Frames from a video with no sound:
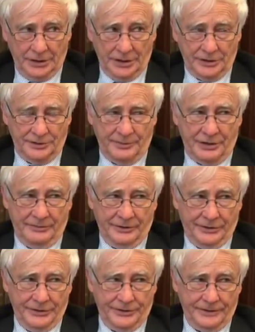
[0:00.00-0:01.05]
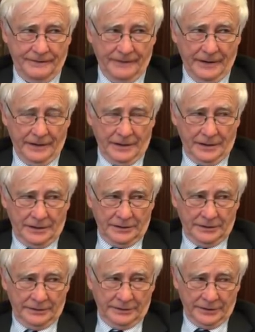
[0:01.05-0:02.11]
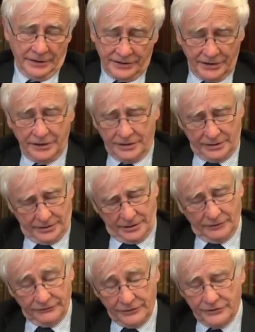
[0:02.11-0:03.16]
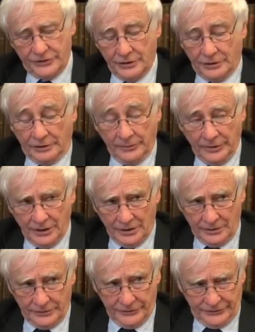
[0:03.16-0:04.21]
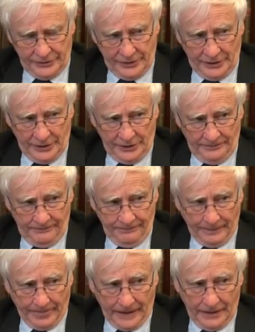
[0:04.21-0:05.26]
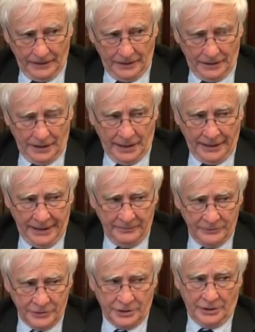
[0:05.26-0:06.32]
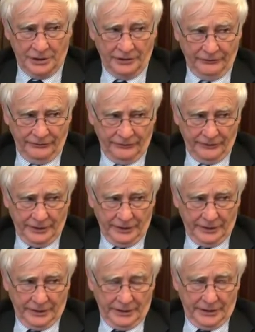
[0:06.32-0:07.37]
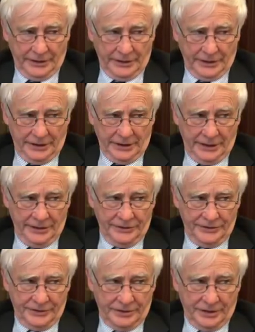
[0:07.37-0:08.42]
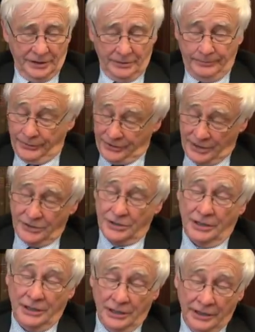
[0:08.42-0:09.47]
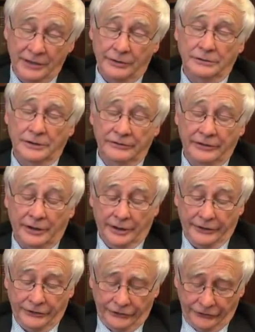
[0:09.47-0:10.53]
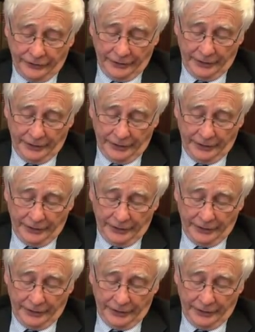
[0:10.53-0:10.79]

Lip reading: experiments. This is of concern because an EmDrive is a potentially lethal device,